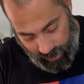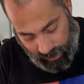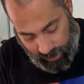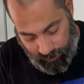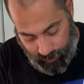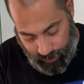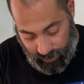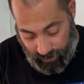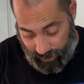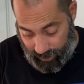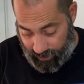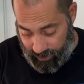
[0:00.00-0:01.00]
in
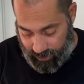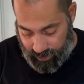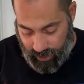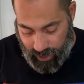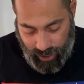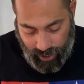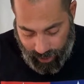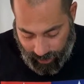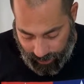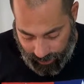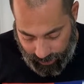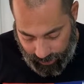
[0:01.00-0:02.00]
place.
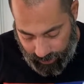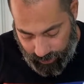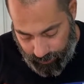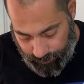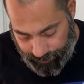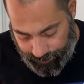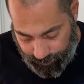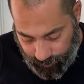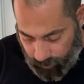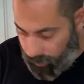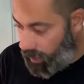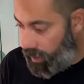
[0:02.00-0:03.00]
And
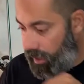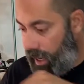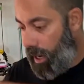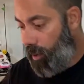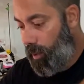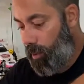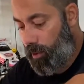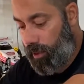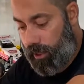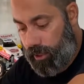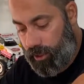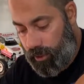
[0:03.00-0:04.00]
now what we're going
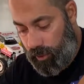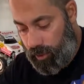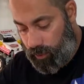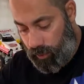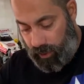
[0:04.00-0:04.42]
to do is we're going